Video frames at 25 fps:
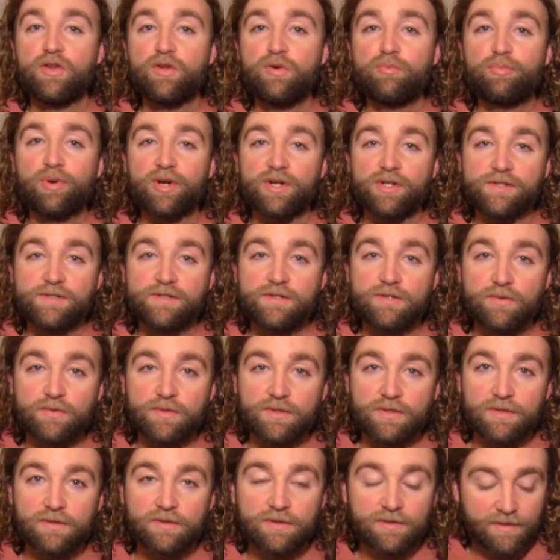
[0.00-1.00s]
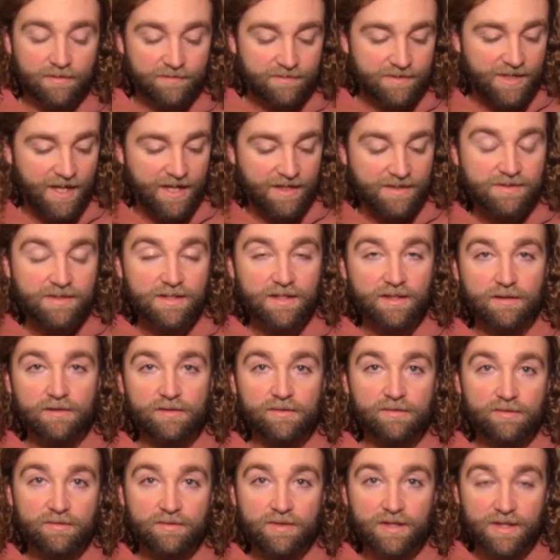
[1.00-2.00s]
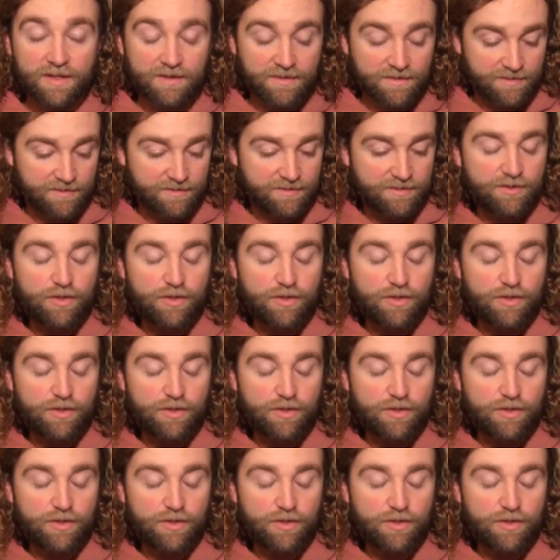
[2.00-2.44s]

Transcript: pursuit of testing is